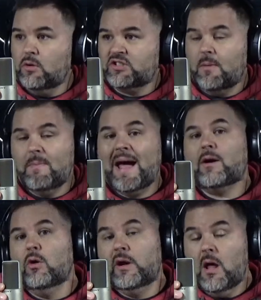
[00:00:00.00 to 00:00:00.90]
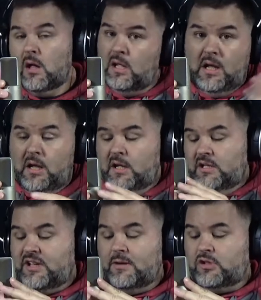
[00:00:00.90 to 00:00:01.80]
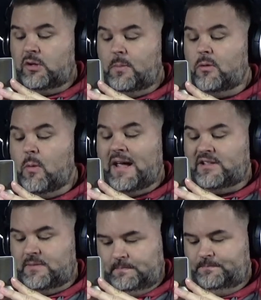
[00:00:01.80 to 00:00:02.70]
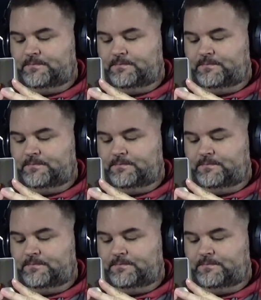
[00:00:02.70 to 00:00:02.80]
which I'm back on. Sounds good both ways.